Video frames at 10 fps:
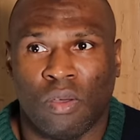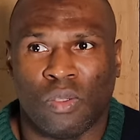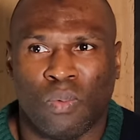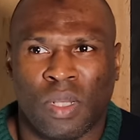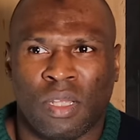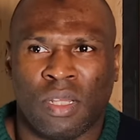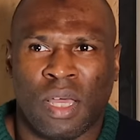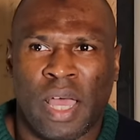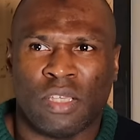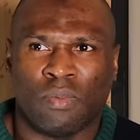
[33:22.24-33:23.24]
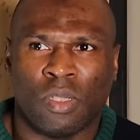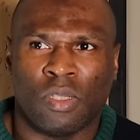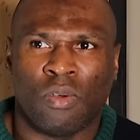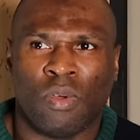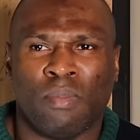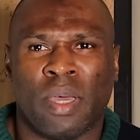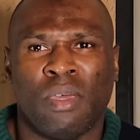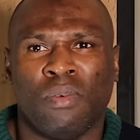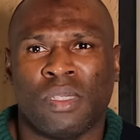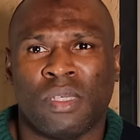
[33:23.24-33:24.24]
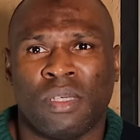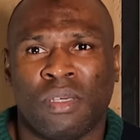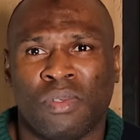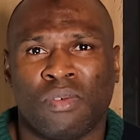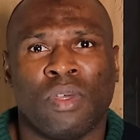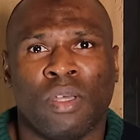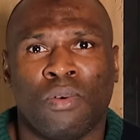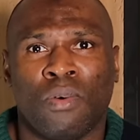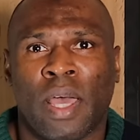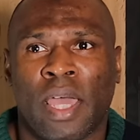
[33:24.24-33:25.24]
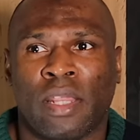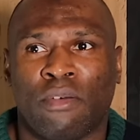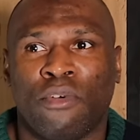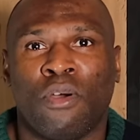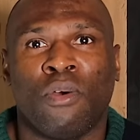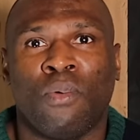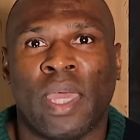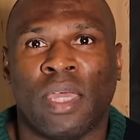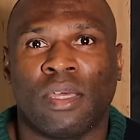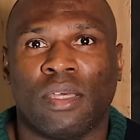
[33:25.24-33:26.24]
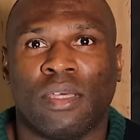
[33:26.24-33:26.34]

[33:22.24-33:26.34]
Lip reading: was one of the guys from the security, but he was a really cool guy, and I felt a way.